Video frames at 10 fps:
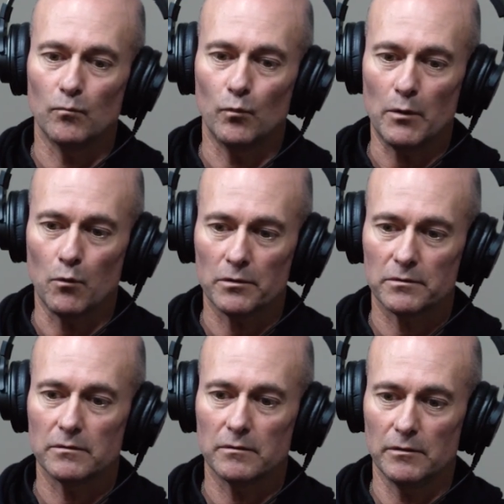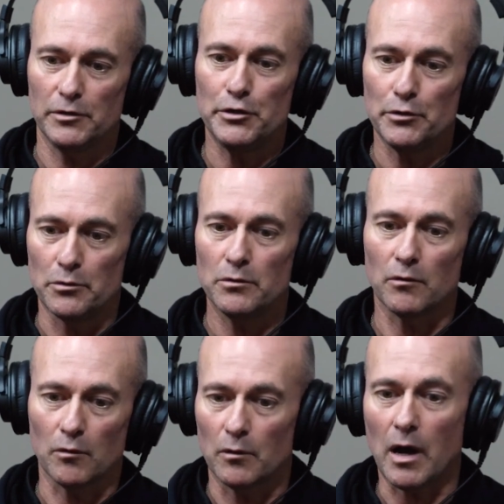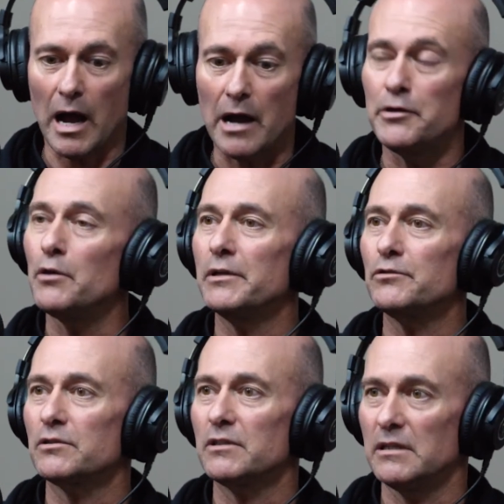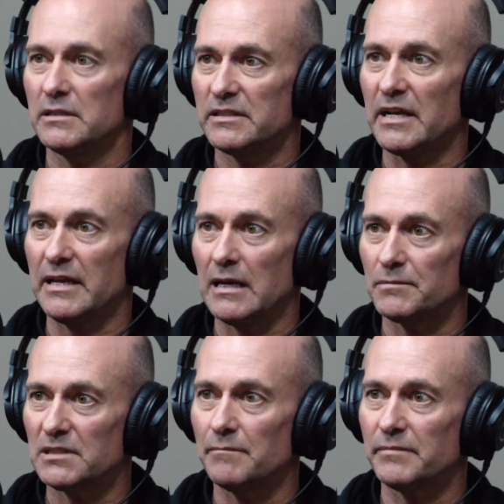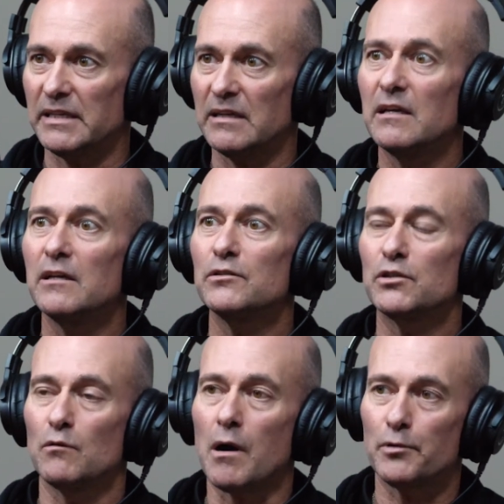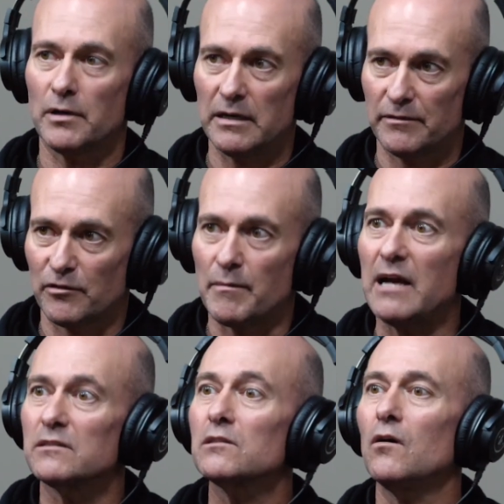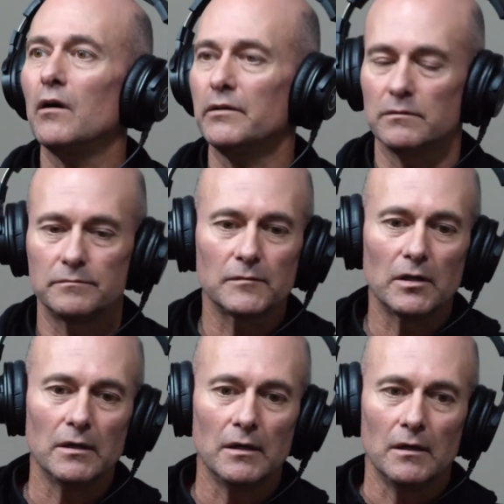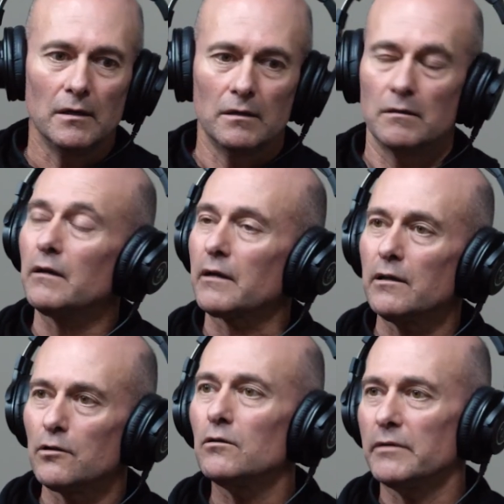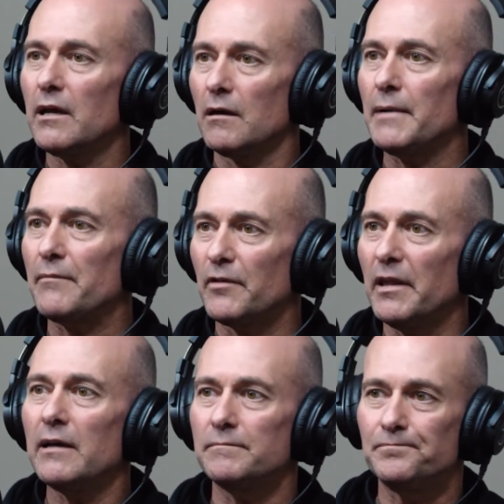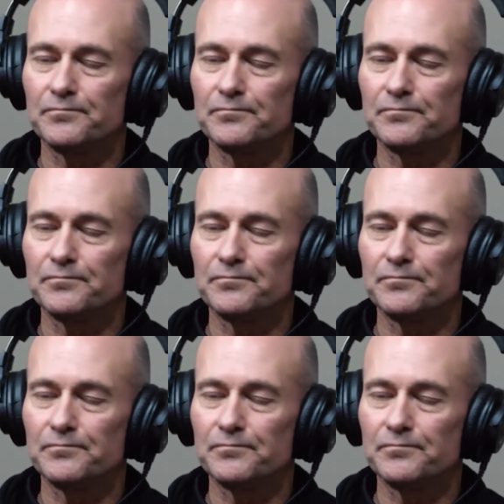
we want you, or are you interested in setting up something to operate it from outside?" Okay, cool. Yeah, I'm up for that.